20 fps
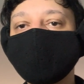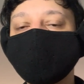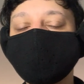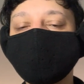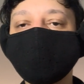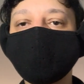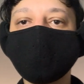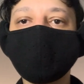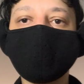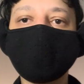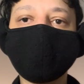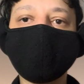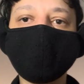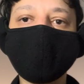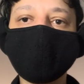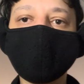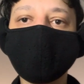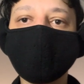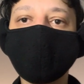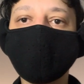So you can be
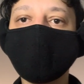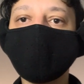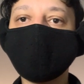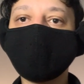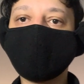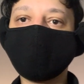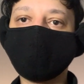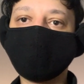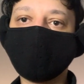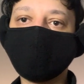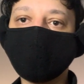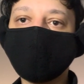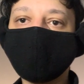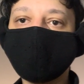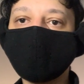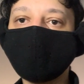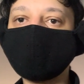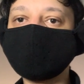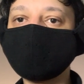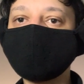a
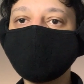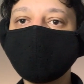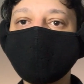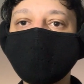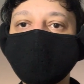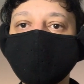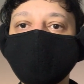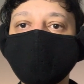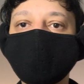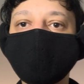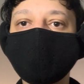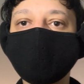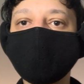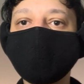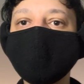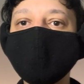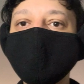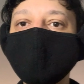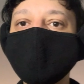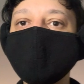WordPress developer,
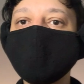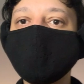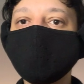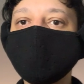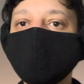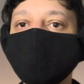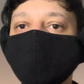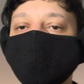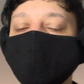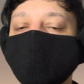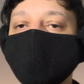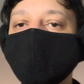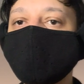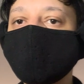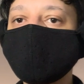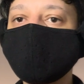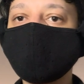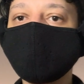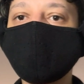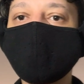Drupal
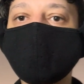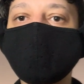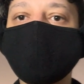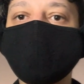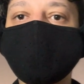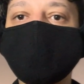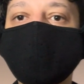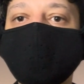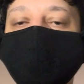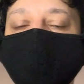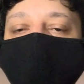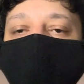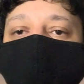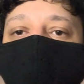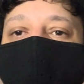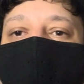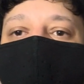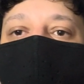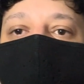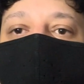developer, and those
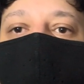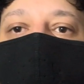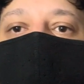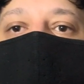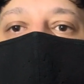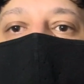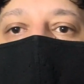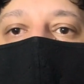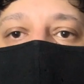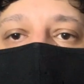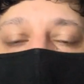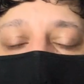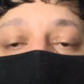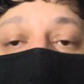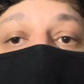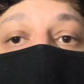kind of stuff. I'm not